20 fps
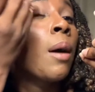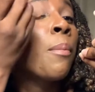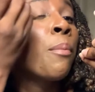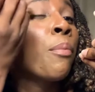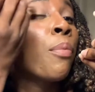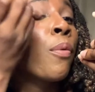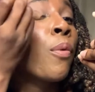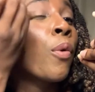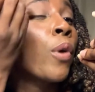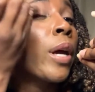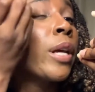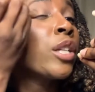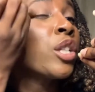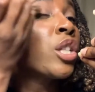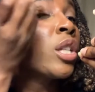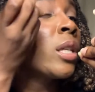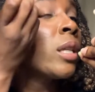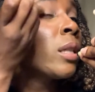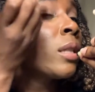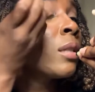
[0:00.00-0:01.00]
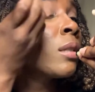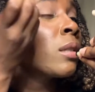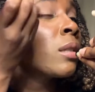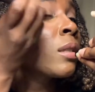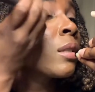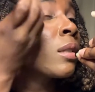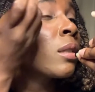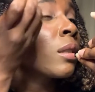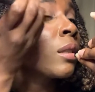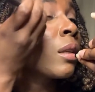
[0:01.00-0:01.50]

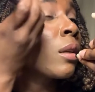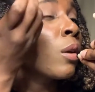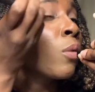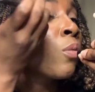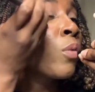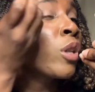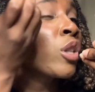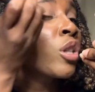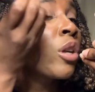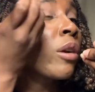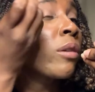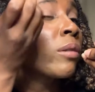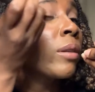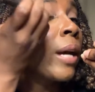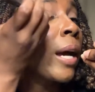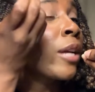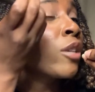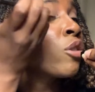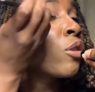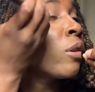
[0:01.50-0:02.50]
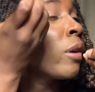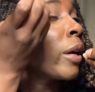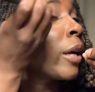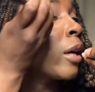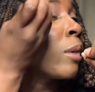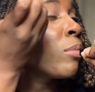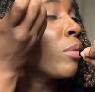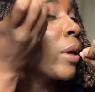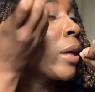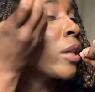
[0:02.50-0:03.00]
brushes, which are natural
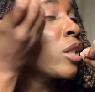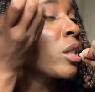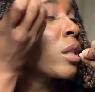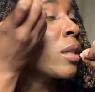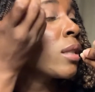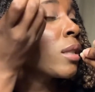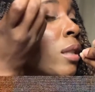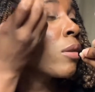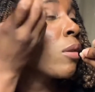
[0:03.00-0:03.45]
hair brushes.